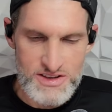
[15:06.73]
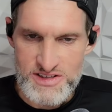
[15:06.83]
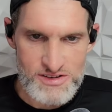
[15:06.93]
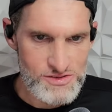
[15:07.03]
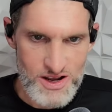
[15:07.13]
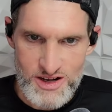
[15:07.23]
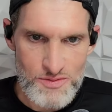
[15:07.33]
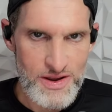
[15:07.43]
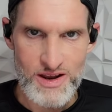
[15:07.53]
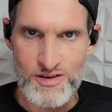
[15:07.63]
These things are not
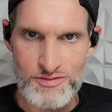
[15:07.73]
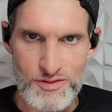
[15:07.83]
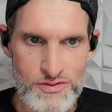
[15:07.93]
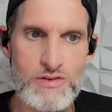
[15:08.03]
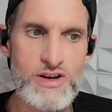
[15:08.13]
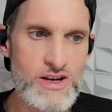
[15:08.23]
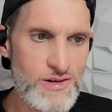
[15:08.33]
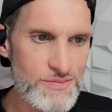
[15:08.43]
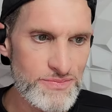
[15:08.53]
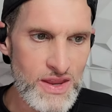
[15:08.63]
coming off of your
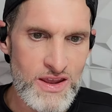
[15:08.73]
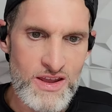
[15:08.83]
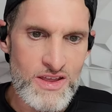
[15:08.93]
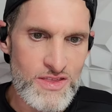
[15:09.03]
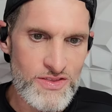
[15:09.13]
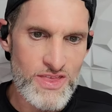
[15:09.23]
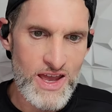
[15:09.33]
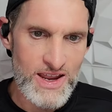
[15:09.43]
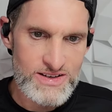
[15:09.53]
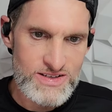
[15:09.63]
ear.
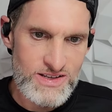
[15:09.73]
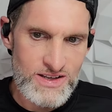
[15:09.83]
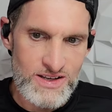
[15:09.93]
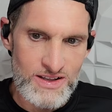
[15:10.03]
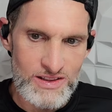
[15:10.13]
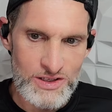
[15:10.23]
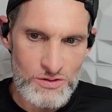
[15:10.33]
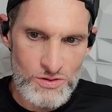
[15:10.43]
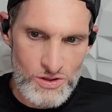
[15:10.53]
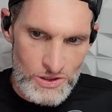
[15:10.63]
That
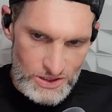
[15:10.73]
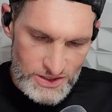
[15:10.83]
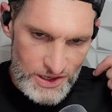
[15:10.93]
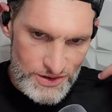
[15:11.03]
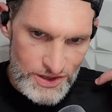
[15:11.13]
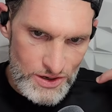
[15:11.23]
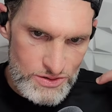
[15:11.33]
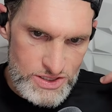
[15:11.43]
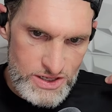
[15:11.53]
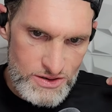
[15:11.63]
little hook there that
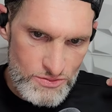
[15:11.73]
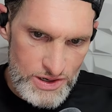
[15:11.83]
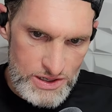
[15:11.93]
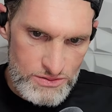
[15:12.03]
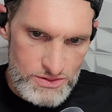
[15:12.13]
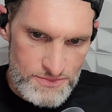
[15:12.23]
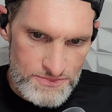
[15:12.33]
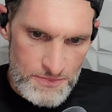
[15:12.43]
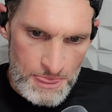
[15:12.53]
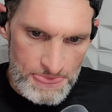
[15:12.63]
goes in and around
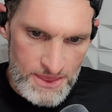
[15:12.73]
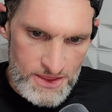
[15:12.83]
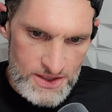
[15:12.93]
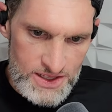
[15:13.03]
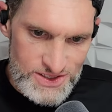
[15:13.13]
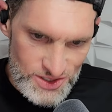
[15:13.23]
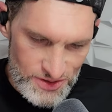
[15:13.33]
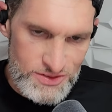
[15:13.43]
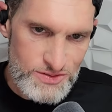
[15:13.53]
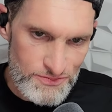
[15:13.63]

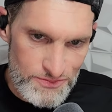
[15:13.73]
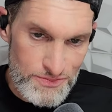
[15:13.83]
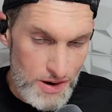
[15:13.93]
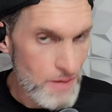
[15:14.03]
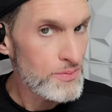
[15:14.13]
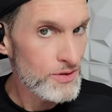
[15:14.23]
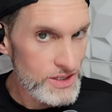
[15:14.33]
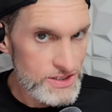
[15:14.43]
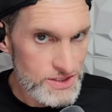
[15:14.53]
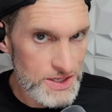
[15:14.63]
se-
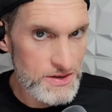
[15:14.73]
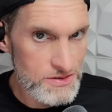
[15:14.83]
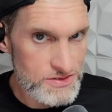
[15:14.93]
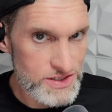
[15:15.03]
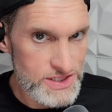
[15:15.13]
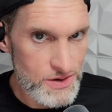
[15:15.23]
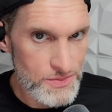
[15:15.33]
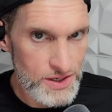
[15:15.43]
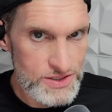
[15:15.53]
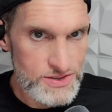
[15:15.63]
properly secures these
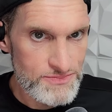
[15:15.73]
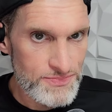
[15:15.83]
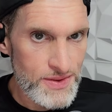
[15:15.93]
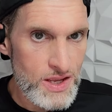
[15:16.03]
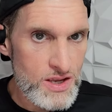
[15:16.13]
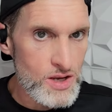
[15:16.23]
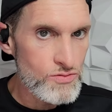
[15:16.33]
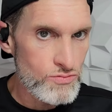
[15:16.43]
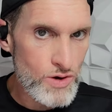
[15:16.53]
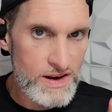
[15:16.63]
earbuds
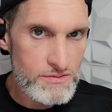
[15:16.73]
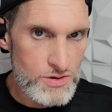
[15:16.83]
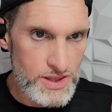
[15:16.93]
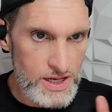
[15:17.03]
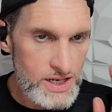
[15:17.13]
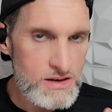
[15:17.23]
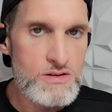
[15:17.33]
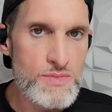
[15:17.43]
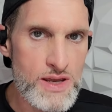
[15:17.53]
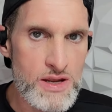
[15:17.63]
right where they need
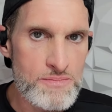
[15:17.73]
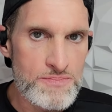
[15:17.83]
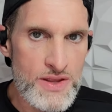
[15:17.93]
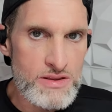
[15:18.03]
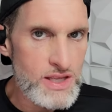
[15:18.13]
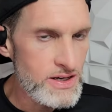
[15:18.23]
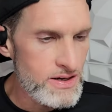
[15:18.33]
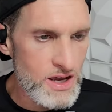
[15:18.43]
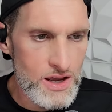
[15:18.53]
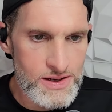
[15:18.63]
to be. They
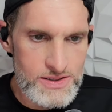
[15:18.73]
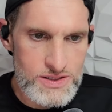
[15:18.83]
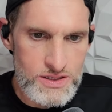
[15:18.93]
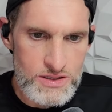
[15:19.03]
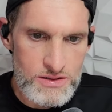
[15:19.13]
did not